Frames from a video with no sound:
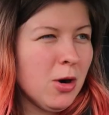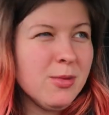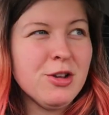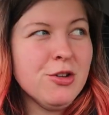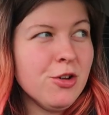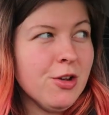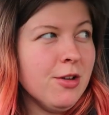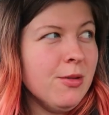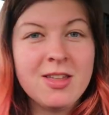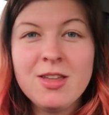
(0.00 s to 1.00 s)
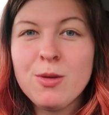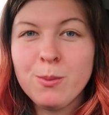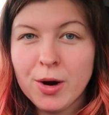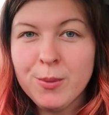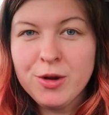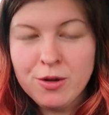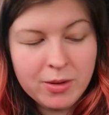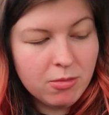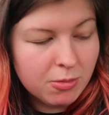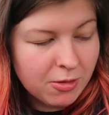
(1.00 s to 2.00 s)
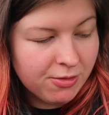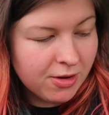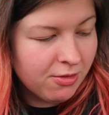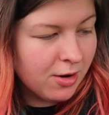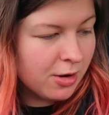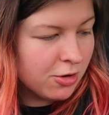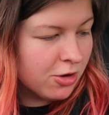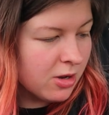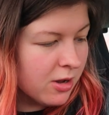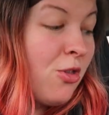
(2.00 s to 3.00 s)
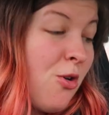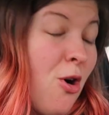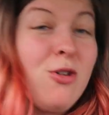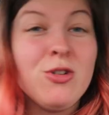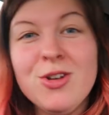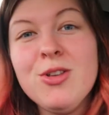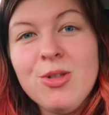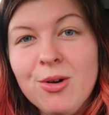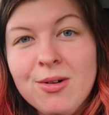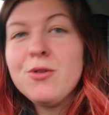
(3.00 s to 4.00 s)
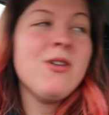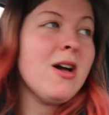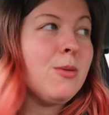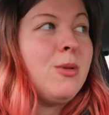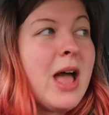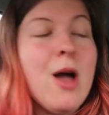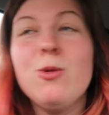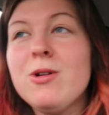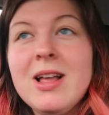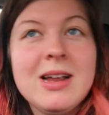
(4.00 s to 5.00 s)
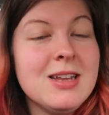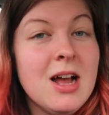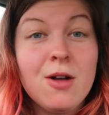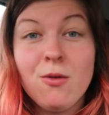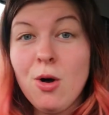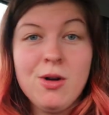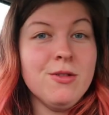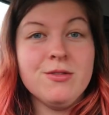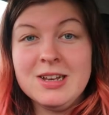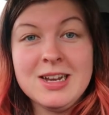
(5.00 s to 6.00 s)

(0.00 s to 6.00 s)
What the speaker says: barbecue's good. I think the barbecue might be my favorite, actually. They're all good though. Preferably I would like to have all of the